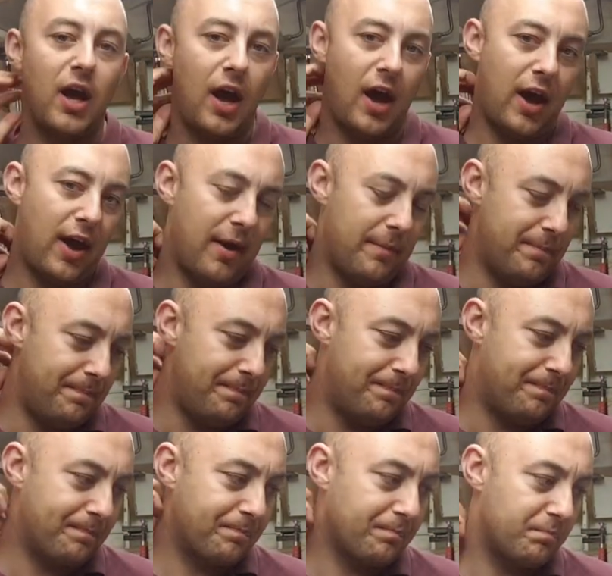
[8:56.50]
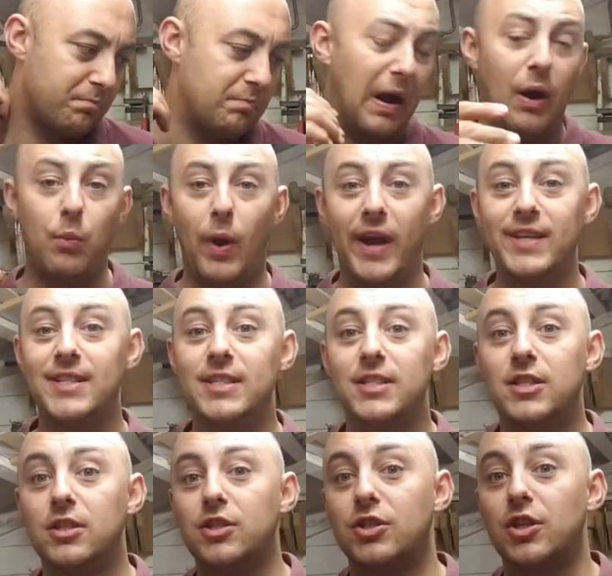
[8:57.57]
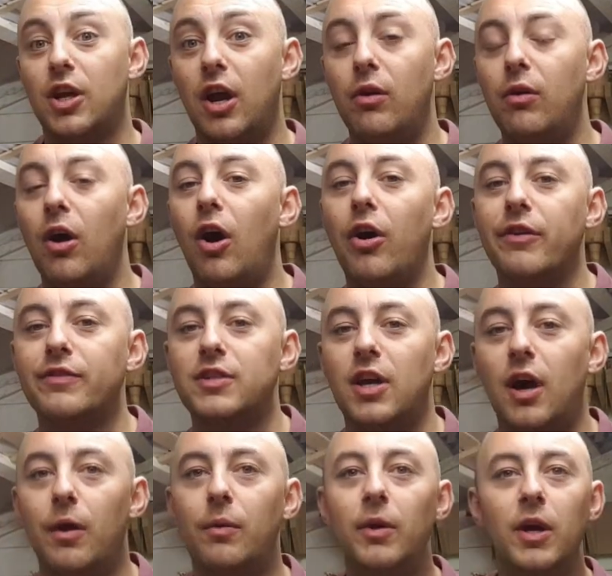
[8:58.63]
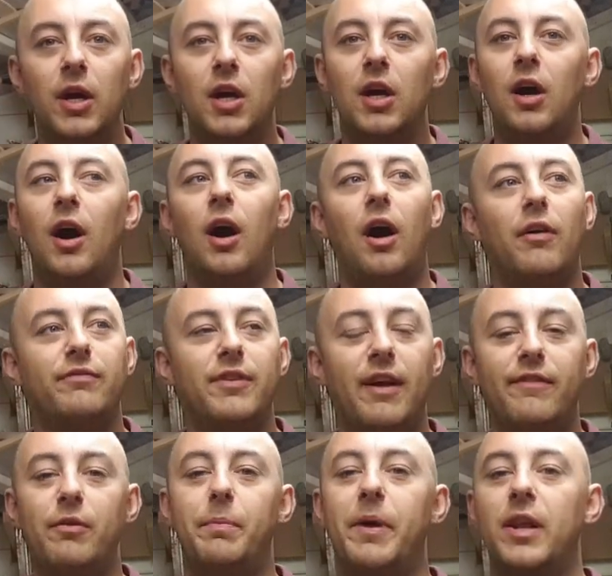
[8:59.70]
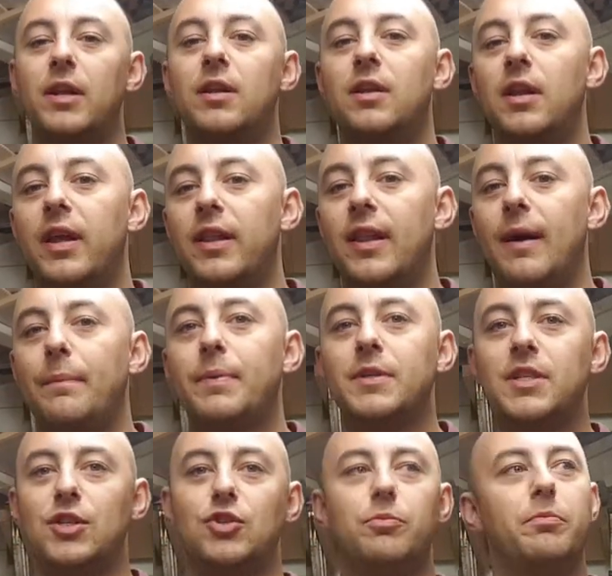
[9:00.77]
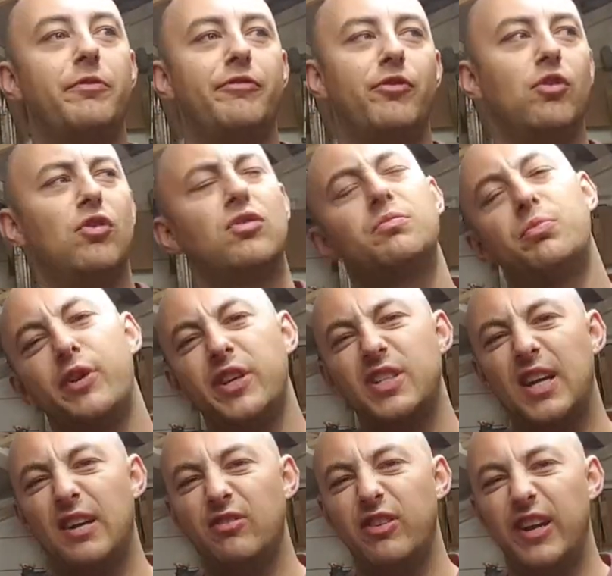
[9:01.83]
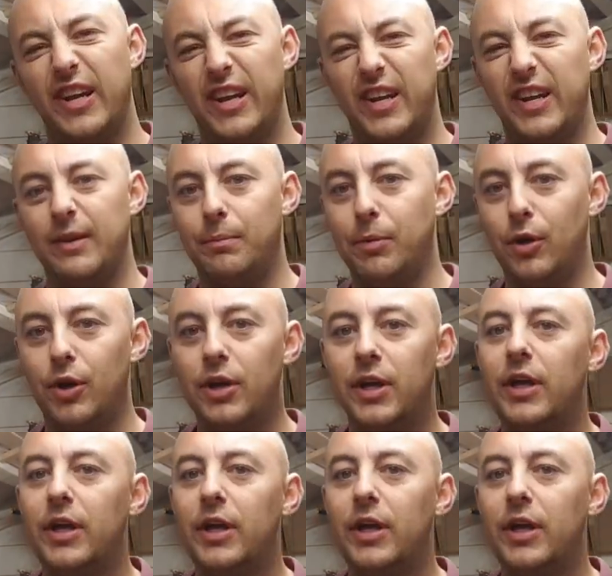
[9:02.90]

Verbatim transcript: well, waiting to go live, so I've never been in that position before. Pretty sad really, isn't it? But